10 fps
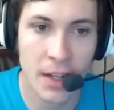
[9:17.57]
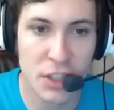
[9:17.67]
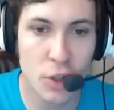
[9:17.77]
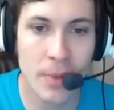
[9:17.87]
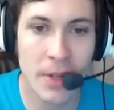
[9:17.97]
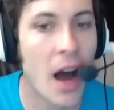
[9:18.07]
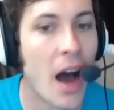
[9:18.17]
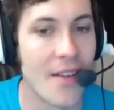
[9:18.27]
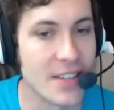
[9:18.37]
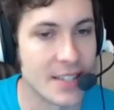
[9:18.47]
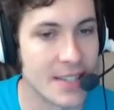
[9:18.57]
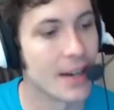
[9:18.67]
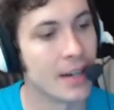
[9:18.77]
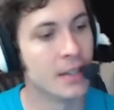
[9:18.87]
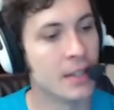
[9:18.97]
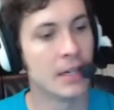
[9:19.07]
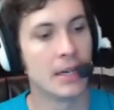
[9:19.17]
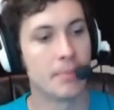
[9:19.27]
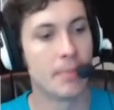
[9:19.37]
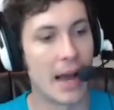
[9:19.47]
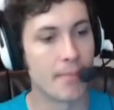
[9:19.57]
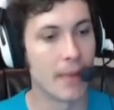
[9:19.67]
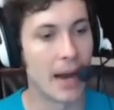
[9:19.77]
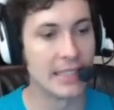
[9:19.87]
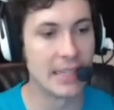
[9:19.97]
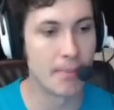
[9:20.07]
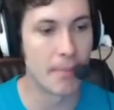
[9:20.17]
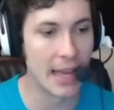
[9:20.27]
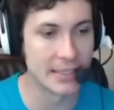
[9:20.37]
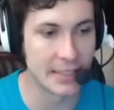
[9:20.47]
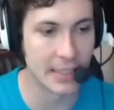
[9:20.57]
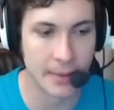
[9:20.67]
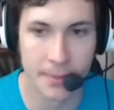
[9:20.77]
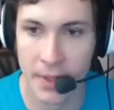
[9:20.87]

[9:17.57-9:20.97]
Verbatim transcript: Human Harvester by Mighty Master.